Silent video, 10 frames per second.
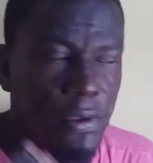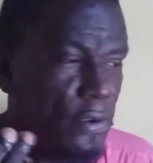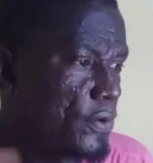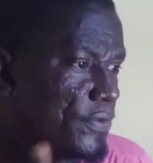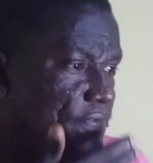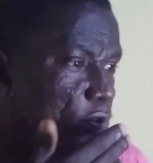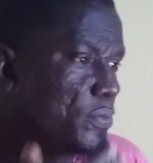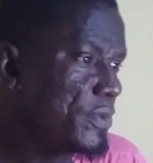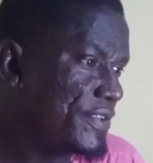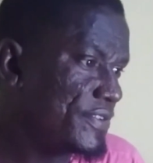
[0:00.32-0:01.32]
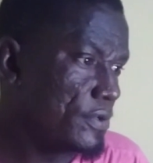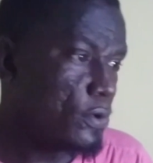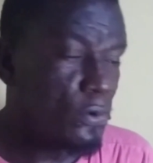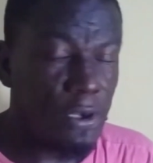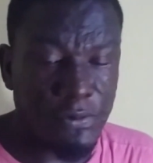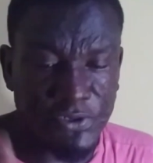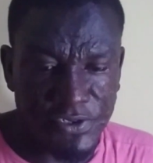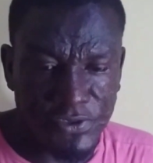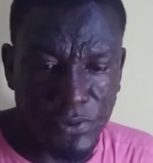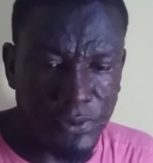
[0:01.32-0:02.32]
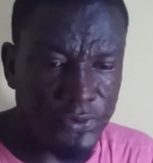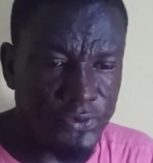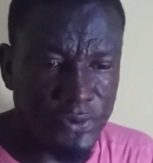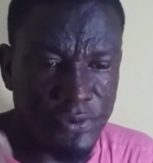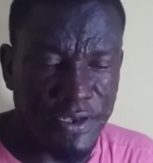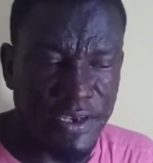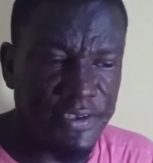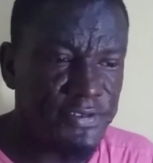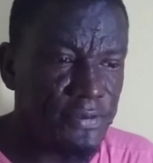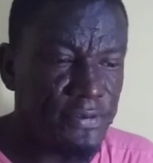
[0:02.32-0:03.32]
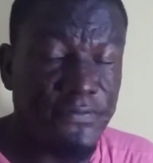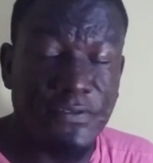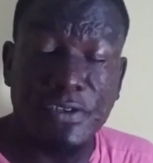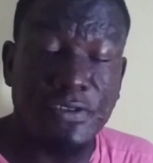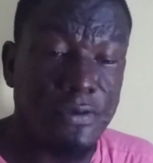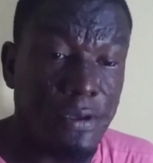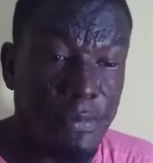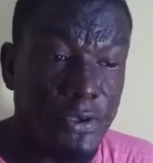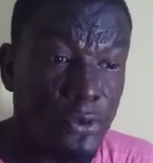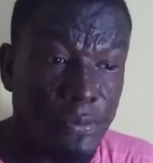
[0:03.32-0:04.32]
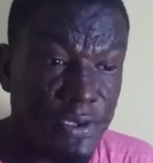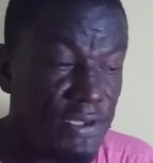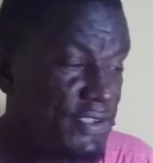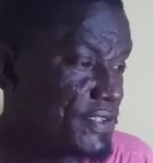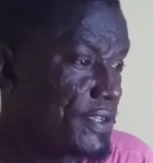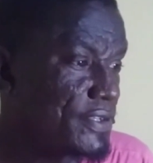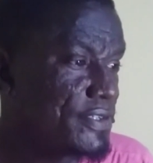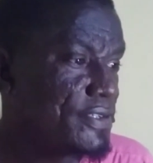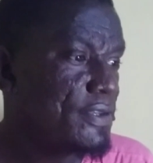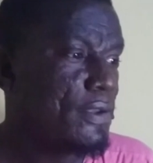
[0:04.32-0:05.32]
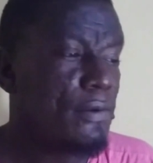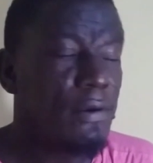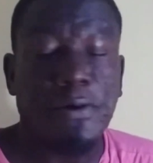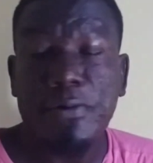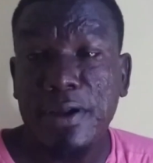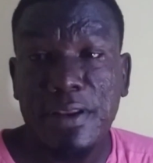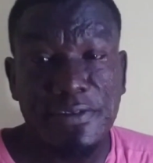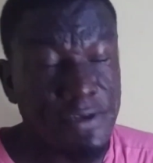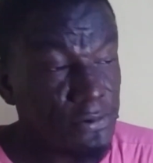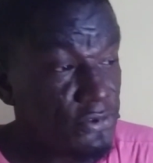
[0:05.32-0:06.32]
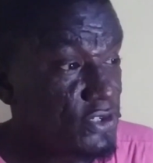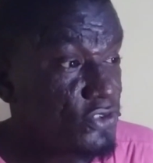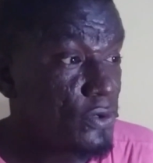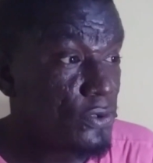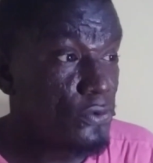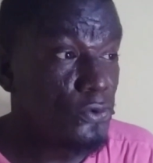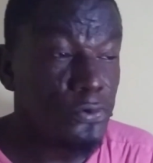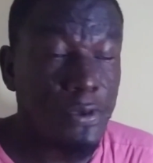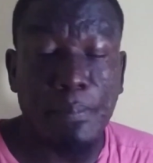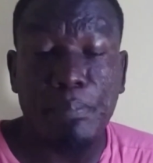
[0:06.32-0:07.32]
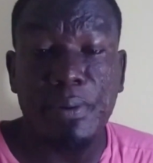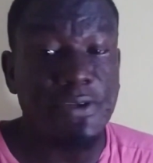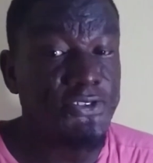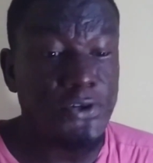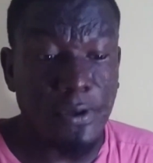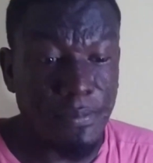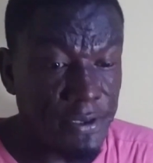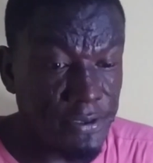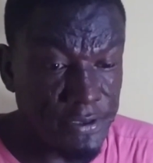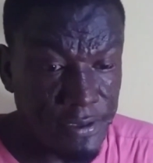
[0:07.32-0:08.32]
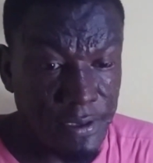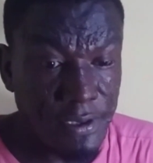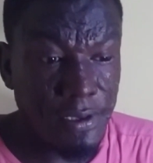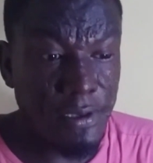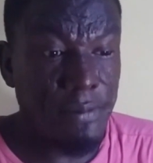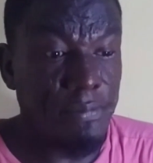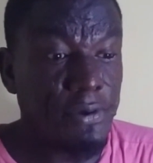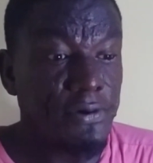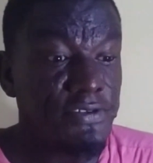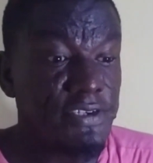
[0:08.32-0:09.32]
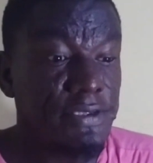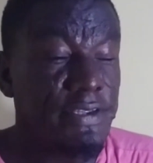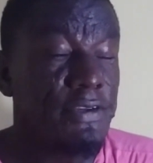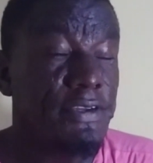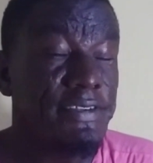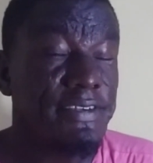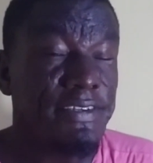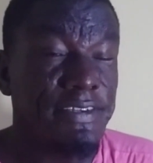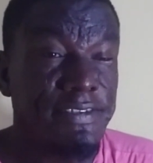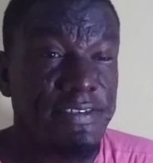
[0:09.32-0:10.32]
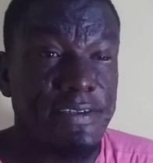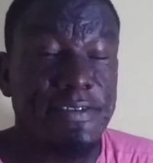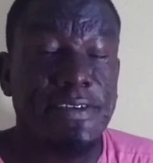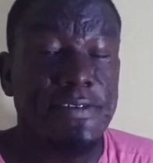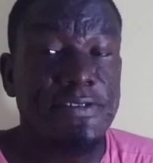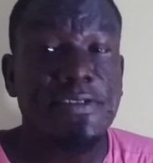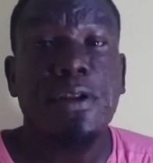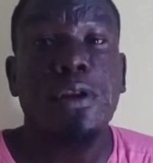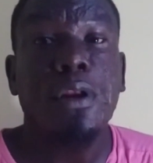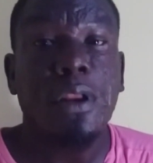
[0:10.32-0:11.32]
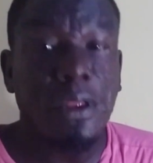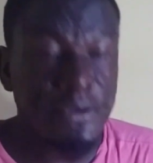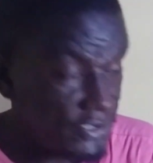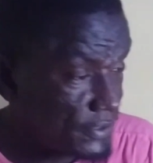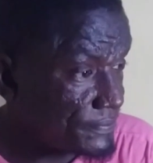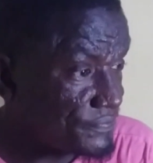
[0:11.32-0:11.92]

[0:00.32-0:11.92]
You know, a few minutes ago, I was just going through the list of the VGMA nominees and I realized I was just trying to do a big job, and because it entails a lot.